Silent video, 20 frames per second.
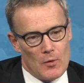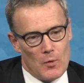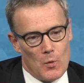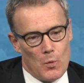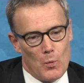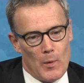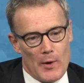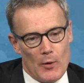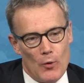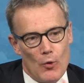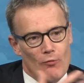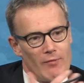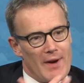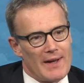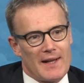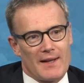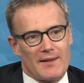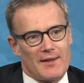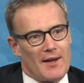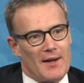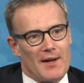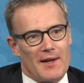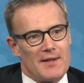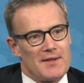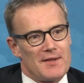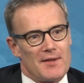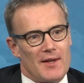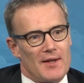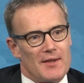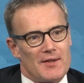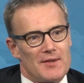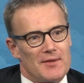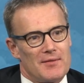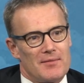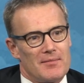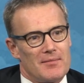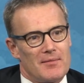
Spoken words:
we all recognize that